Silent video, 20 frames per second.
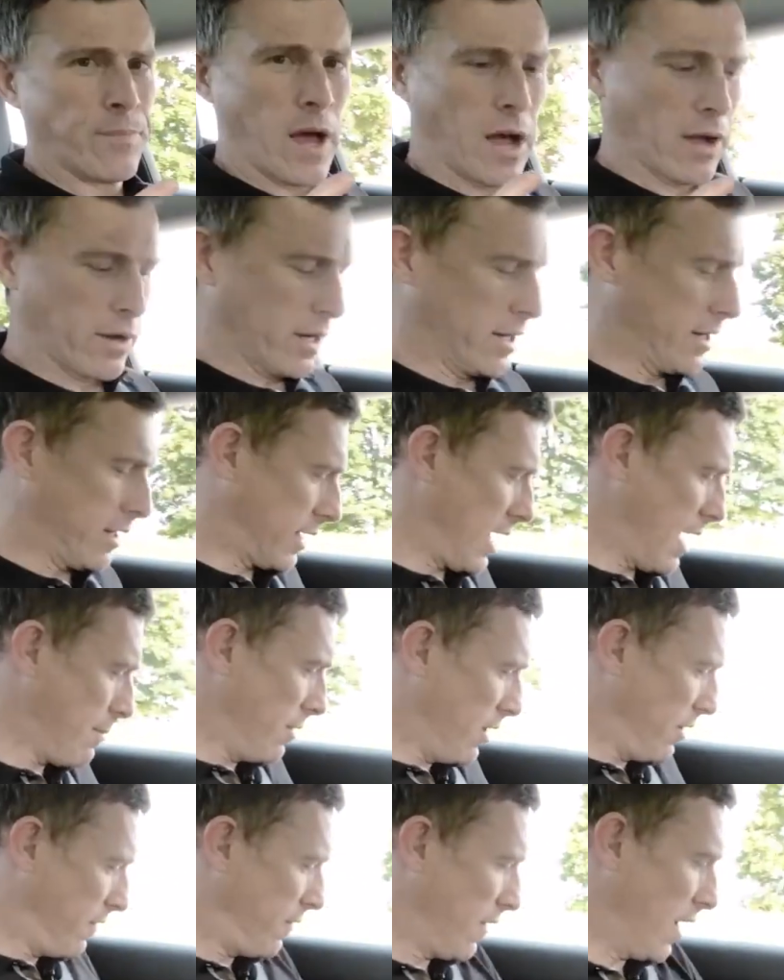I'm going to get
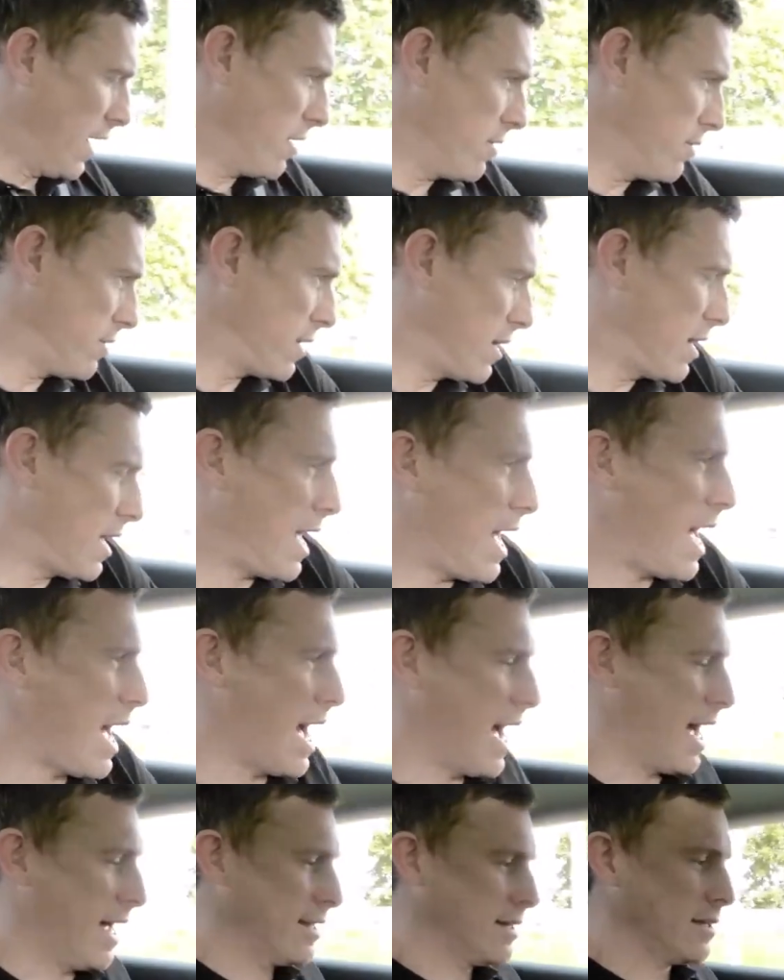my phone
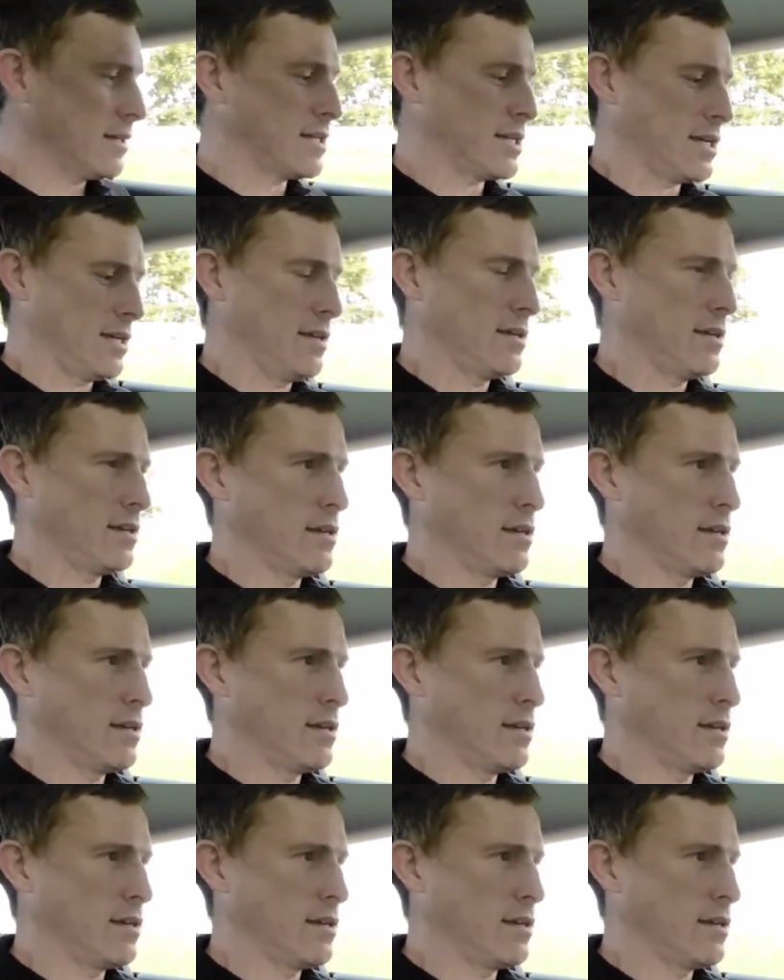and